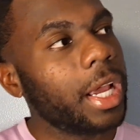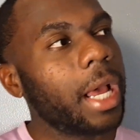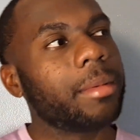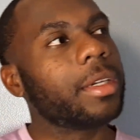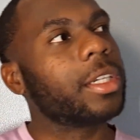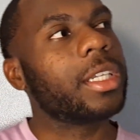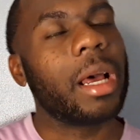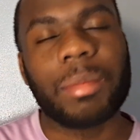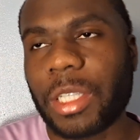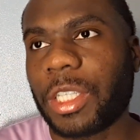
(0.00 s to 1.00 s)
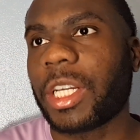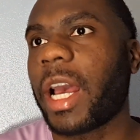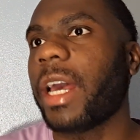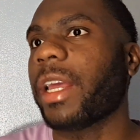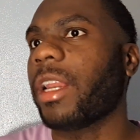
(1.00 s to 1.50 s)
I'm just
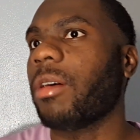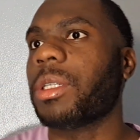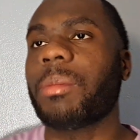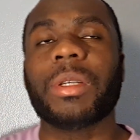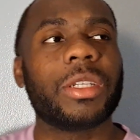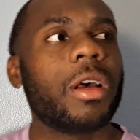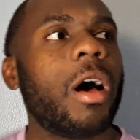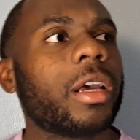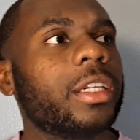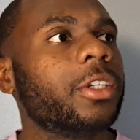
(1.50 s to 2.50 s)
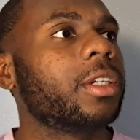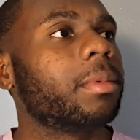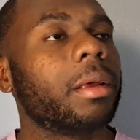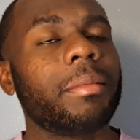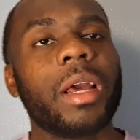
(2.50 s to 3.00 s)
chatting, you know. So I'm just talking and shit. I'm
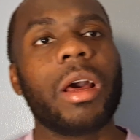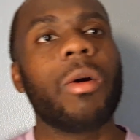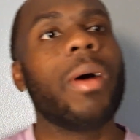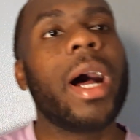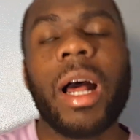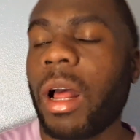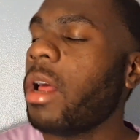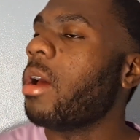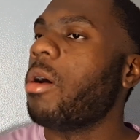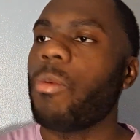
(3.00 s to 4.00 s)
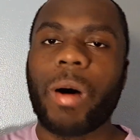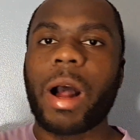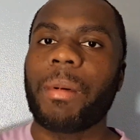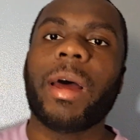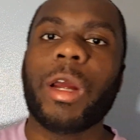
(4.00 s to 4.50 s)
like, man, why
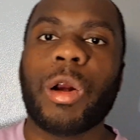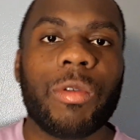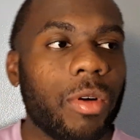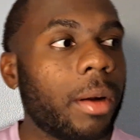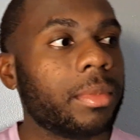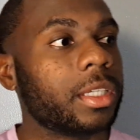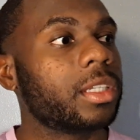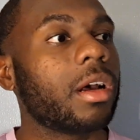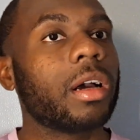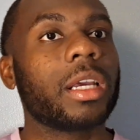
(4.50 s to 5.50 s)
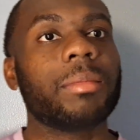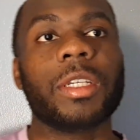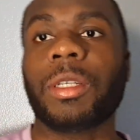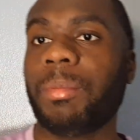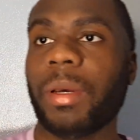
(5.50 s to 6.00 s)
am I here for? I'm just talking, I'm
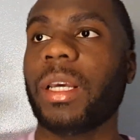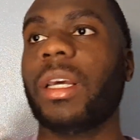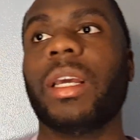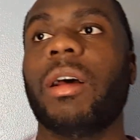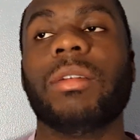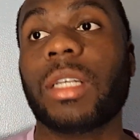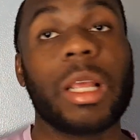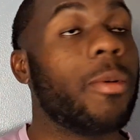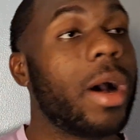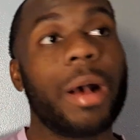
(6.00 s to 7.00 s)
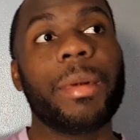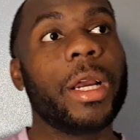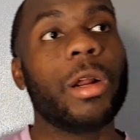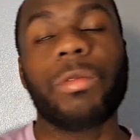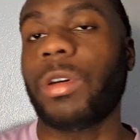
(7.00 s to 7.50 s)
just spitting, you know what I'm saying? Like, why am I
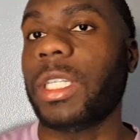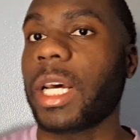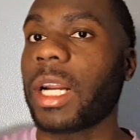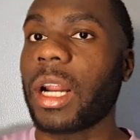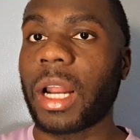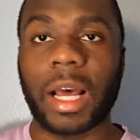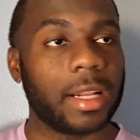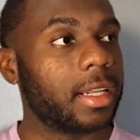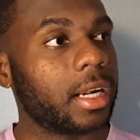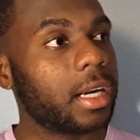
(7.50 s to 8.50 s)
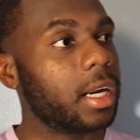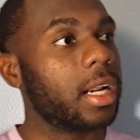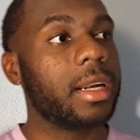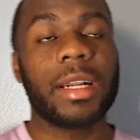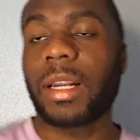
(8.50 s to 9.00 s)
here for? Da da da da da
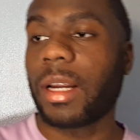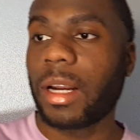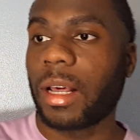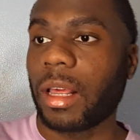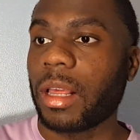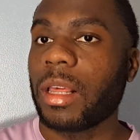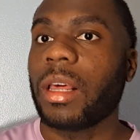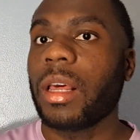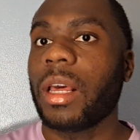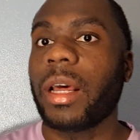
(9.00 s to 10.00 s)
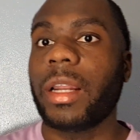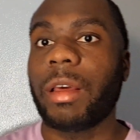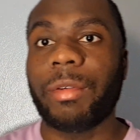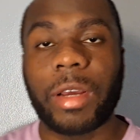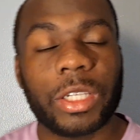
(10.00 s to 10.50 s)
da da da da da.
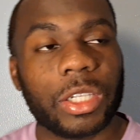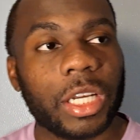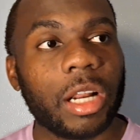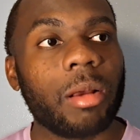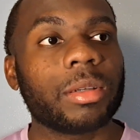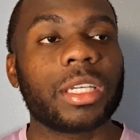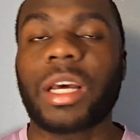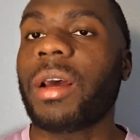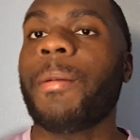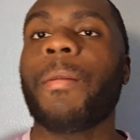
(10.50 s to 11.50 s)
Then eventually, you know what I'm saying?